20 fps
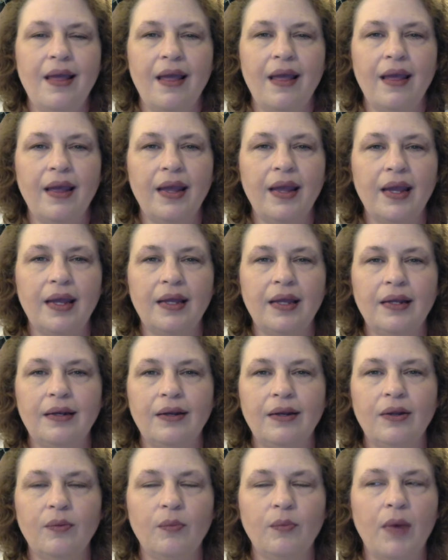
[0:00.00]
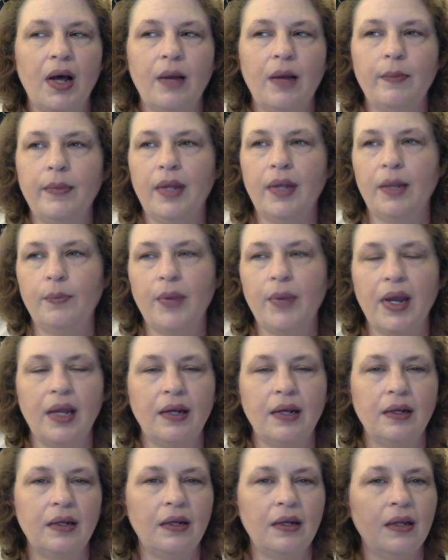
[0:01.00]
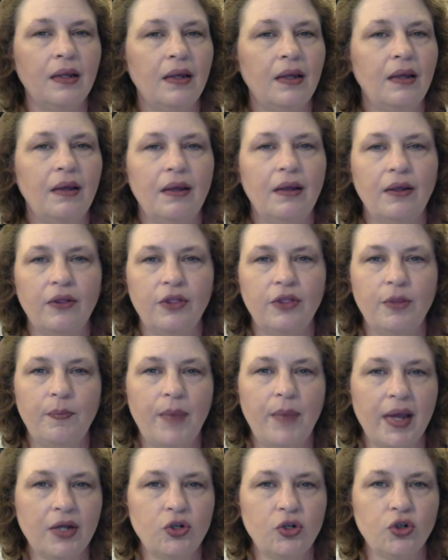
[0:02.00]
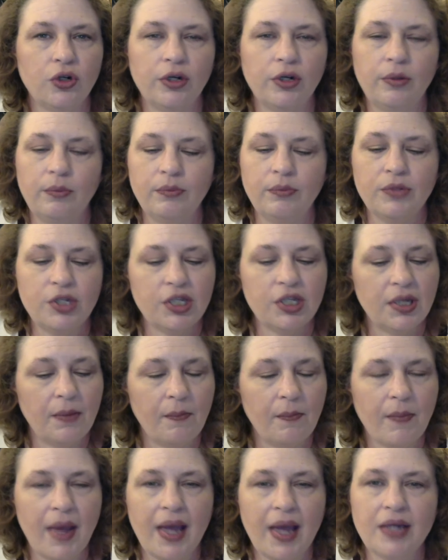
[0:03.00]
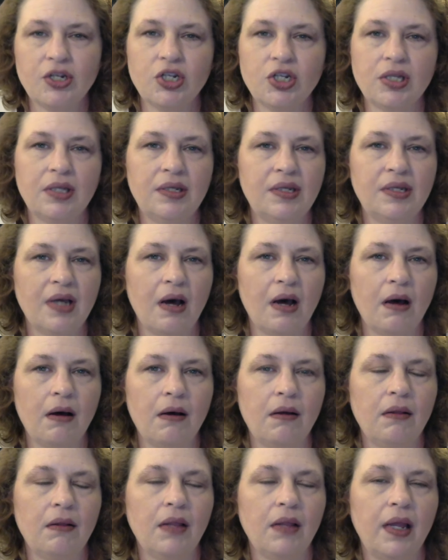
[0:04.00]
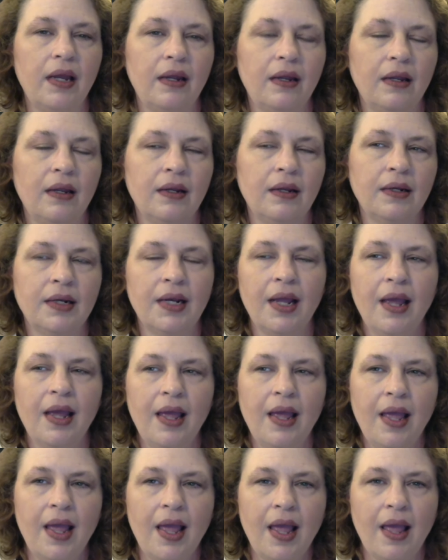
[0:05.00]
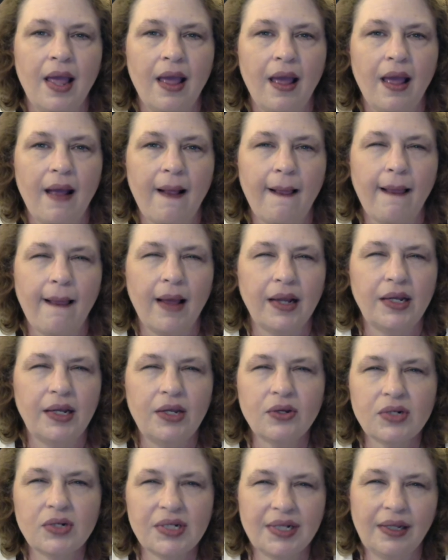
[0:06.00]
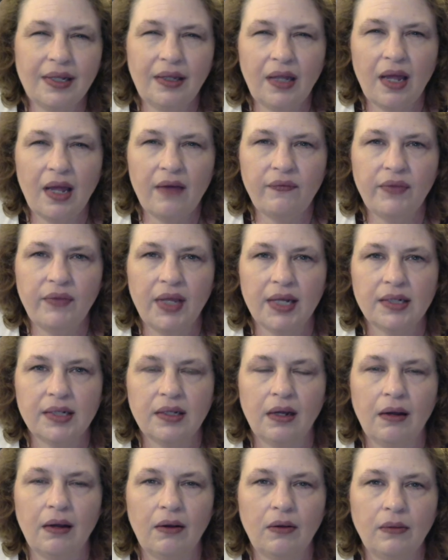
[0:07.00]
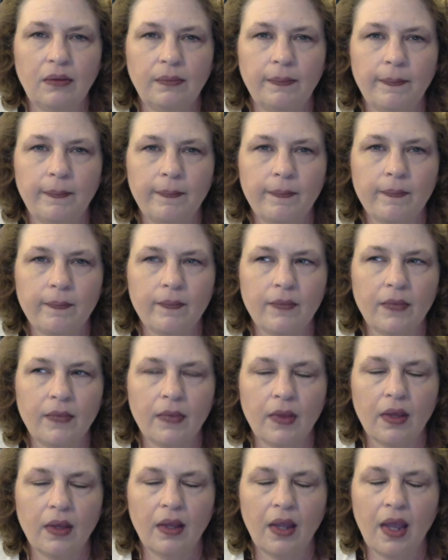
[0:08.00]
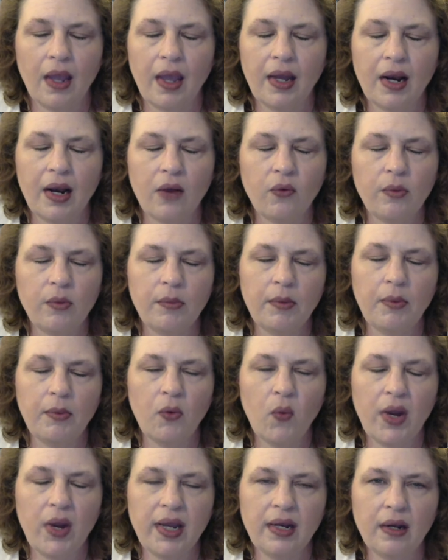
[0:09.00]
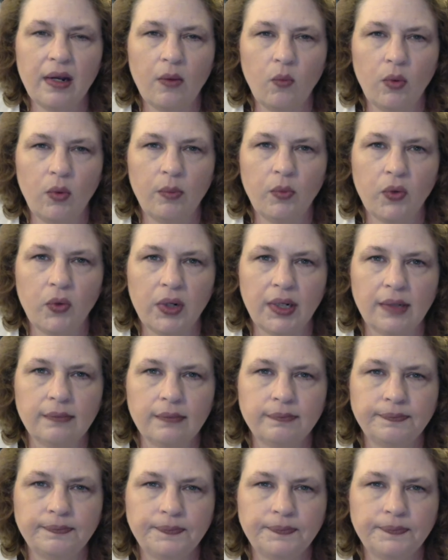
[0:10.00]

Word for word: and Mom had painted the bedroom to match the doll, and I used to love that doll. And I remember waking up one morning,